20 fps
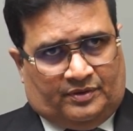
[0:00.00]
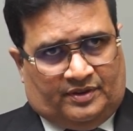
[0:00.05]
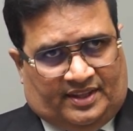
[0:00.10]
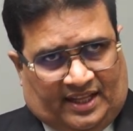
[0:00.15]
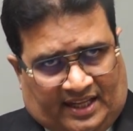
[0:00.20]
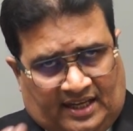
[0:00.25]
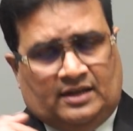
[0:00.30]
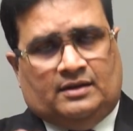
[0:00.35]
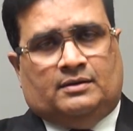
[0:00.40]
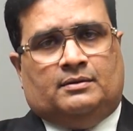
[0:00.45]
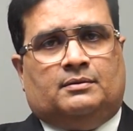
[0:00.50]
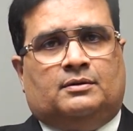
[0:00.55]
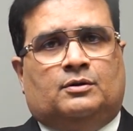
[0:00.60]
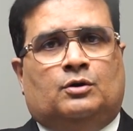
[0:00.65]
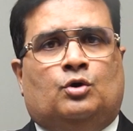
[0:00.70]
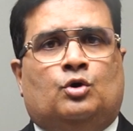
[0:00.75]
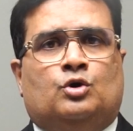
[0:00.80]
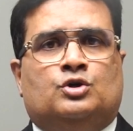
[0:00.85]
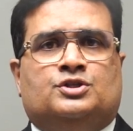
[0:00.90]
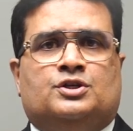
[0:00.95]
then
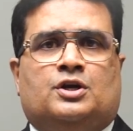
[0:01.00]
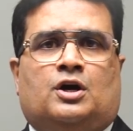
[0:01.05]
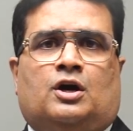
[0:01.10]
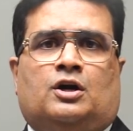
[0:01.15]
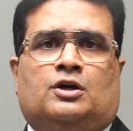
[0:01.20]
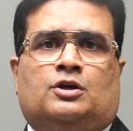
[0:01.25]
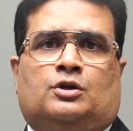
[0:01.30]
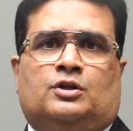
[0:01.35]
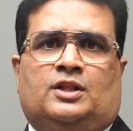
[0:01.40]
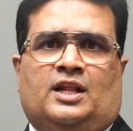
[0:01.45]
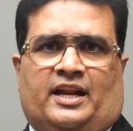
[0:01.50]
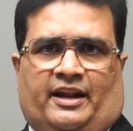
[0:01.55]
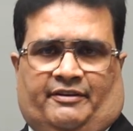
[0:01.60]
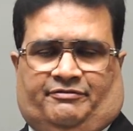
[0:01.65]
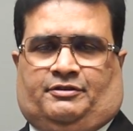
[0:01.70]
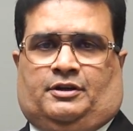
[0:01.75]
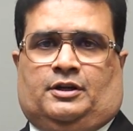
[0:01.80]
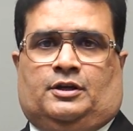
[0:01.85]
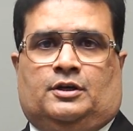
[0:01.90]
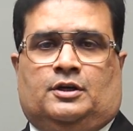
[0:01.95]
goes on to the
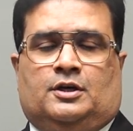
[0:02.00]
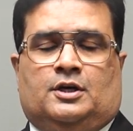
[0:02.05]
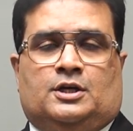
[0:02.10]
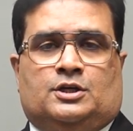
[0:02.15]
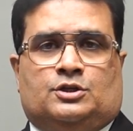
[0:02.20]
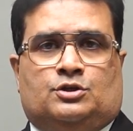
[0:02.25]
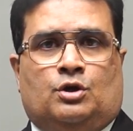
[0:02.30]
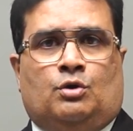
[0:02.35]
left.